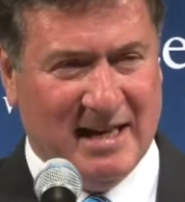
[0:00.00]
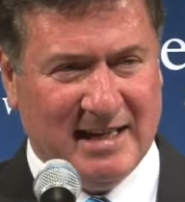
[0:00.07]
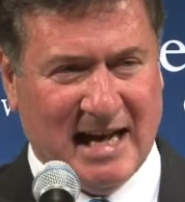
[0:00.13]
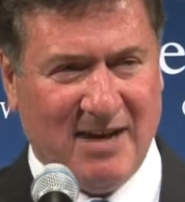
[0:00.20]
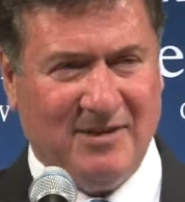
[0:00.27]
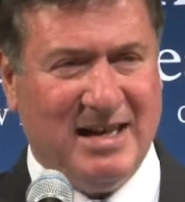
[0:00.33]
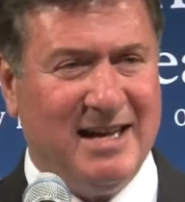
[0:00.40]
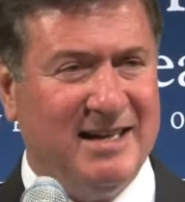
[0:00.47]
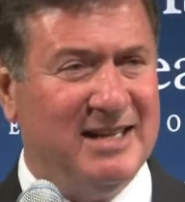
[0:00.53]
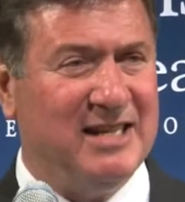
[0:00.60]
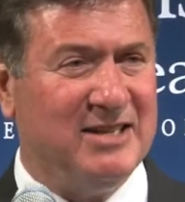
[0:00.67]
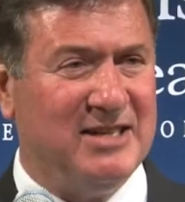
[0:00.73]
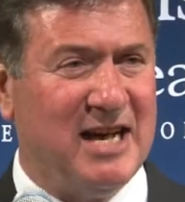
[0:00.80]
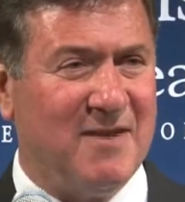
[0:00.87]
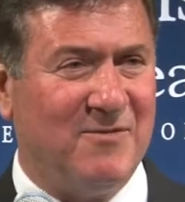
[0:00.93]
Now, in any
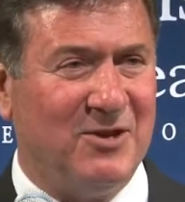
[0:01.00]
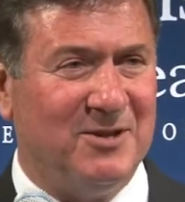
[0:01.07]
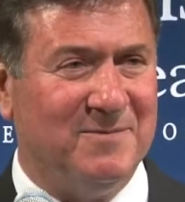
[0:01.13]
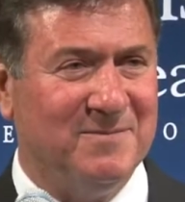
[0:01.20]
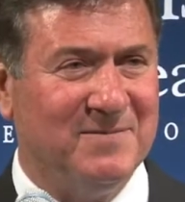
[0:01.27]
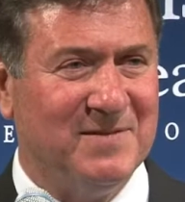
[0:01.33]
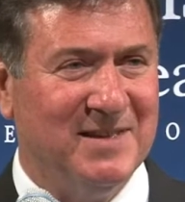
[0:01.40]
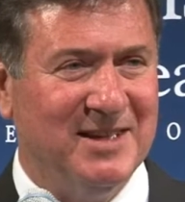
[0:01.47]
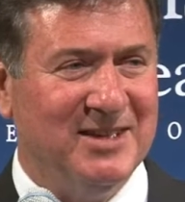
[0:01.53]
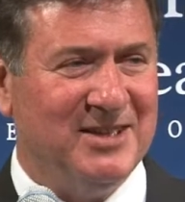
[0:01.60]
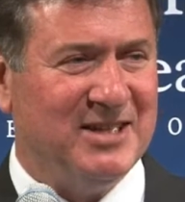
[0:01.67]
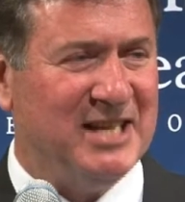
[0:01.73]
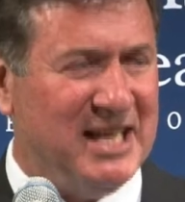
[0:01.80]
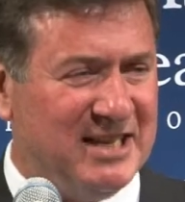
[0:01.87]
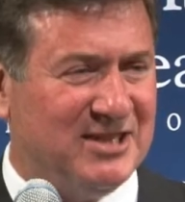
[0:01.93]
endeavor,
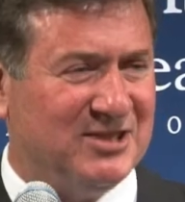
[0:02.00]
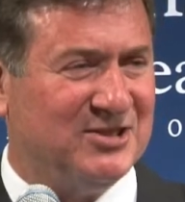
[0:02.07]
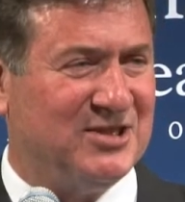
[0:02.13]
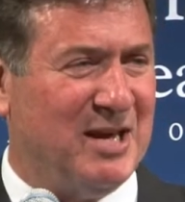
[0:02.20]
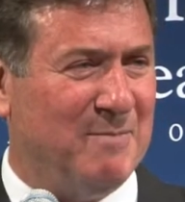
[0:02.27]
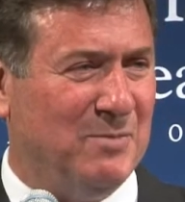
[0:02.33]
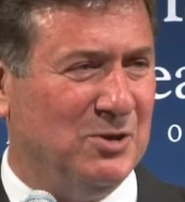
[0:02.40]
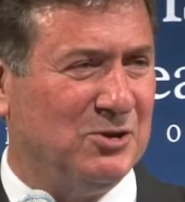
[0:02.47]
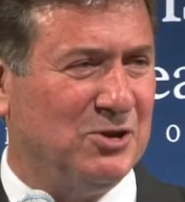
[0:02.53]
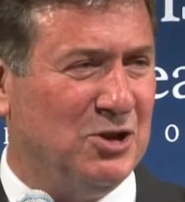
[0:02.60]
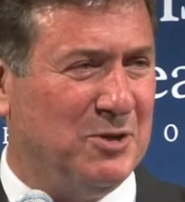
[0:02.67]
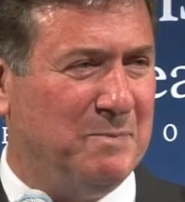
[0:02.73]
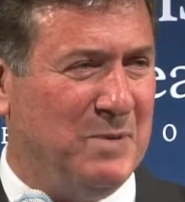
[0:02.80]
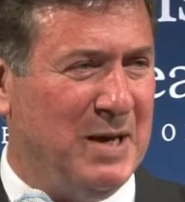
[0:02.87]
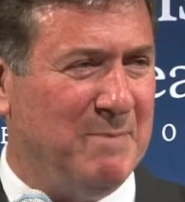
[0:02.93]
you need to assemble
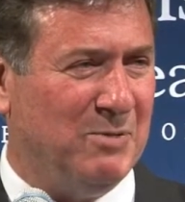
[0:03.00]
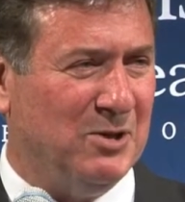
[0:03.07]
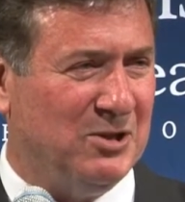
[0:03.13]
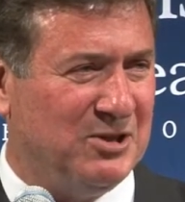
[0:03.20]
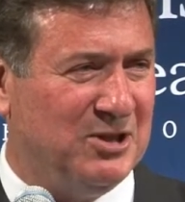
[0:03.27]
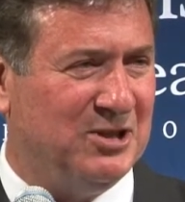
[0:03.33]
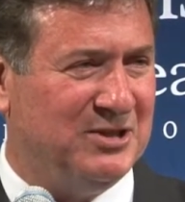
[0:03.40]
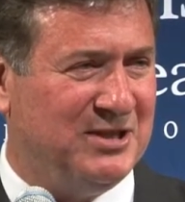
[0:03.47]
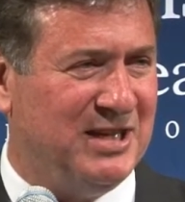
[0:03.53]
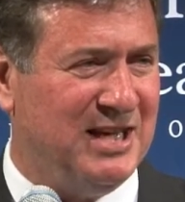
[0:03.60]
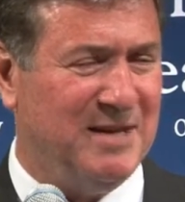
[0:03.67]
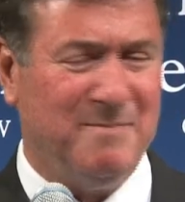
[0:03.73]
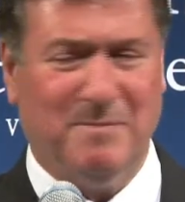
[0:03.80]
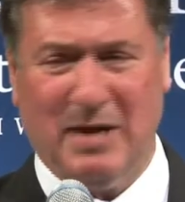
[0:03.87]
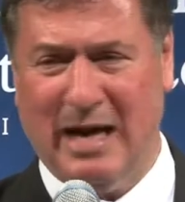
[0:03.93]
good people, a good
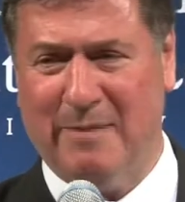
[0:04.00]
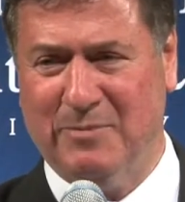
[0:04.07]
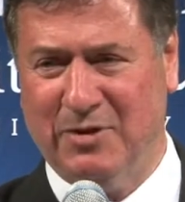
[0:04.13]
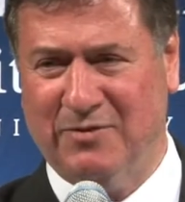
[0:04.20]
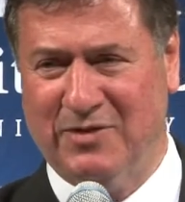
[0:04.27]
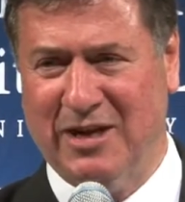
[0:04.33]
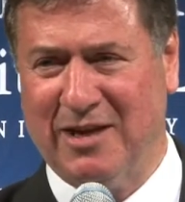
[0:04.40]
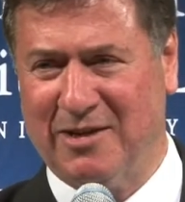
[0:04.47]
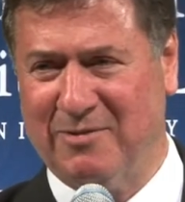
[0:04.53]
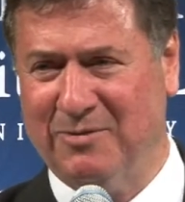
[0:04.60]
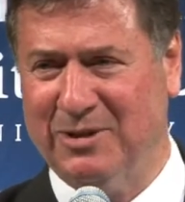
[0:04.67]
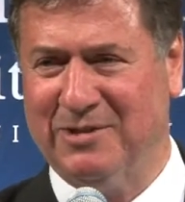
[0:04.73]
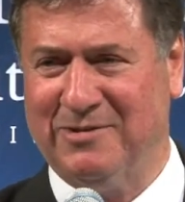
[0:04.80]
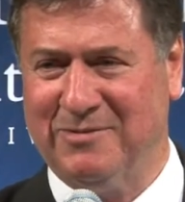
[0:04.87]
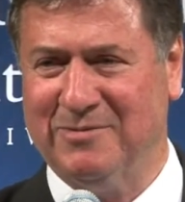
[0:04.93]
team. Bob, you've done it
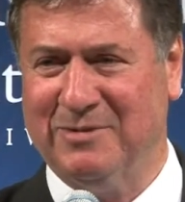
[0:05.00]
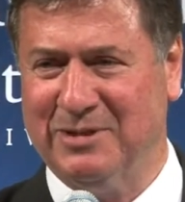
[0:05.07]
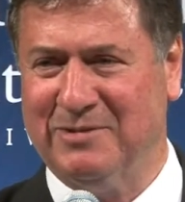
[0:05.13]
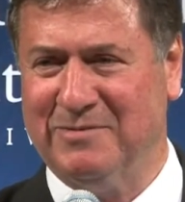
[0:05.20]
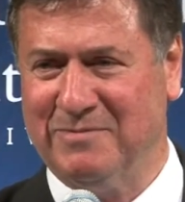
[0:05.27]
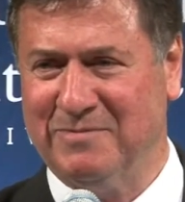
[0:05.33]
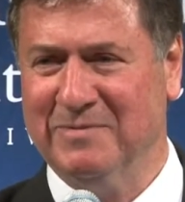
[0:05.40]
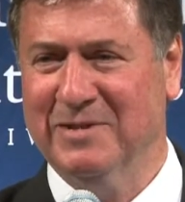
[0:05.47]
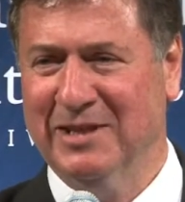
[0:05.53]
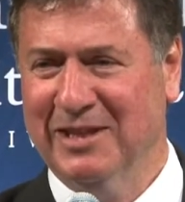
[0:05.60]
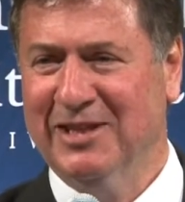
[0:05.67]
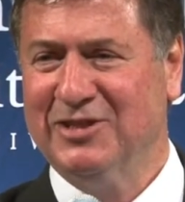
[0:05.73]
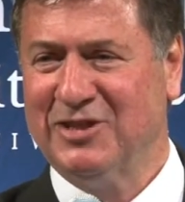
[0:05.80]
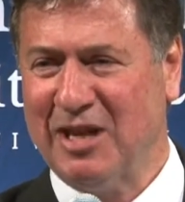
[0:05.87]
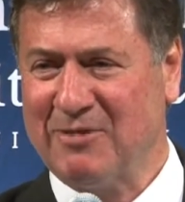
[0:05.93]
with
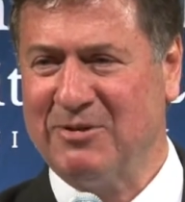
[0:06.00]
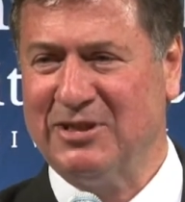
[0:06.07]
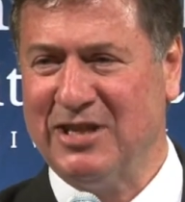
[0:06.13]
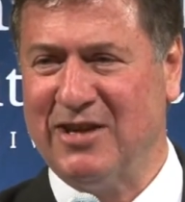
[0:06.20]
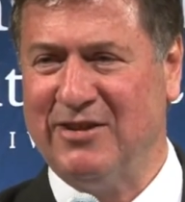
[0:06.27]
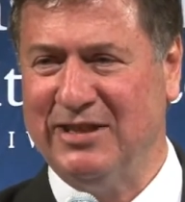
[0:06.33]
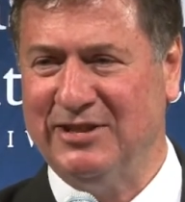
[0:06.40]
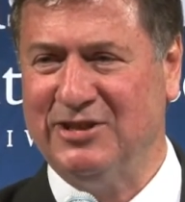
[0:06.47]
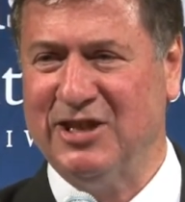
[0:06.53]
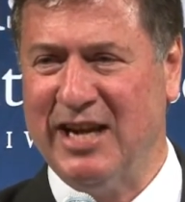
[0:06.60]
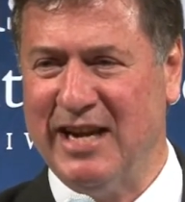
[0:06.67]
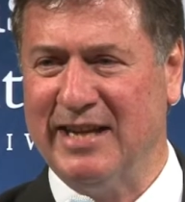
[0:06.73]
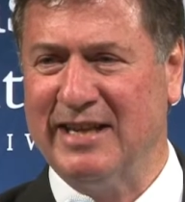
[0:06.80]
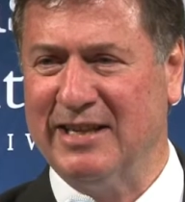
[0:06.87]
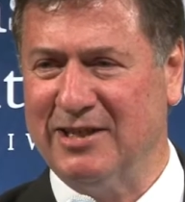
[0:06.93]
Secretary
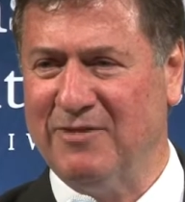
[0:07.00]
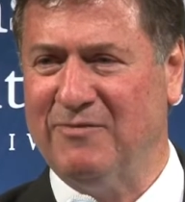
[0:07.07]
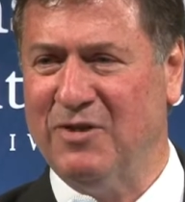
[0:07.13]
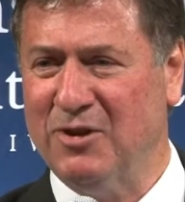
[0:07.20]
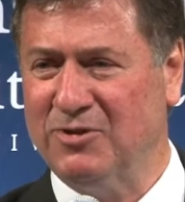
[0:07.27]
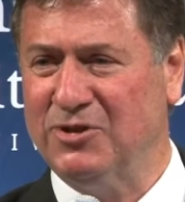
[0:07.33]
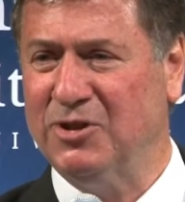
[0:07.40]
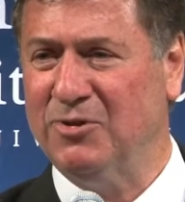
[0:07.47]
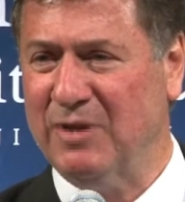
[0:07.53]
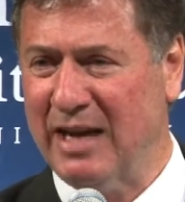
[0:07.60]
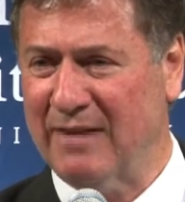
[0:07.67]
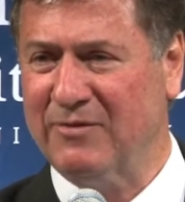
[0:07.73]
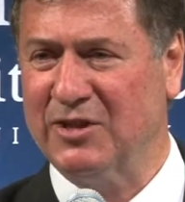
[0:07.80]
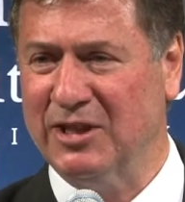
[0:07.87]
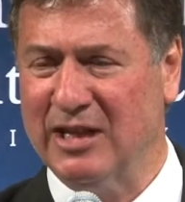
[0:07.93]
Cheng and the folks you
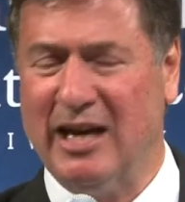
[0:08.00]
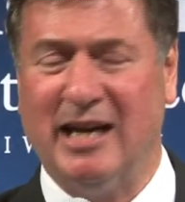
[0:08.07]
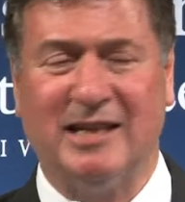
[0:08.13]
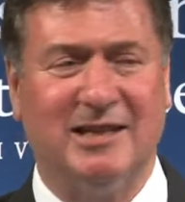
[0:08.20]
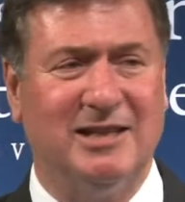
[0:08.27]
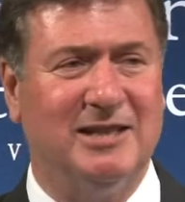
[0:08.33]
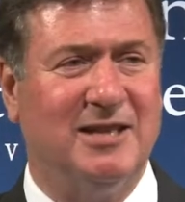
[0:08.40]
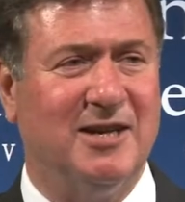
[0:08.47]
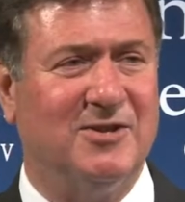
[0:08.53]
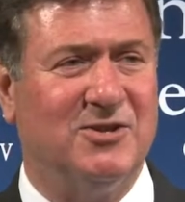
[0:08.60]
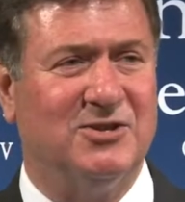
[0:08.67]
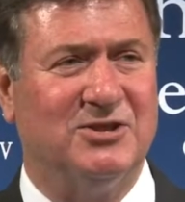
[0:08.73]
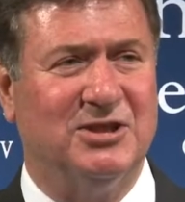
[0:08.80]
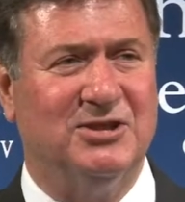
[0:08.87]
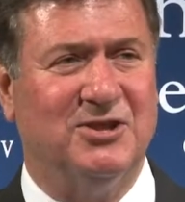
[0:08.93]
have, Connaughton and
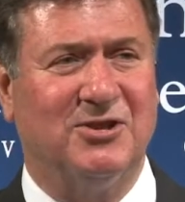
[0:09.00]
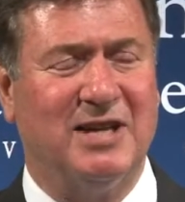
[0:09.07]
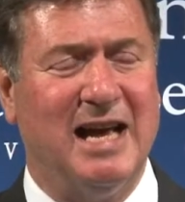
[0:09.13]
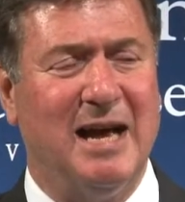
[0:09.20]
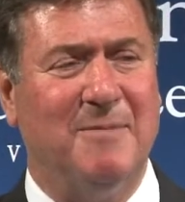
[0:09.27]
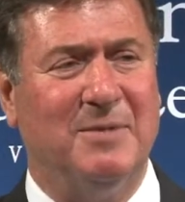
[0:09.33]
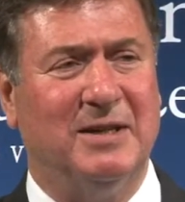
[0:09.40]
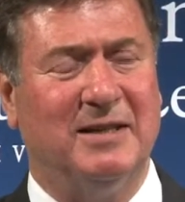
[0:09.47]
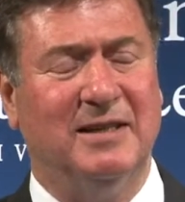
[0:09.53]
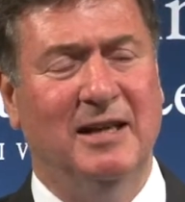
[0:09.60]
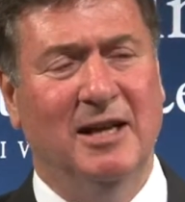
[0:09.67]
others in your cabinet.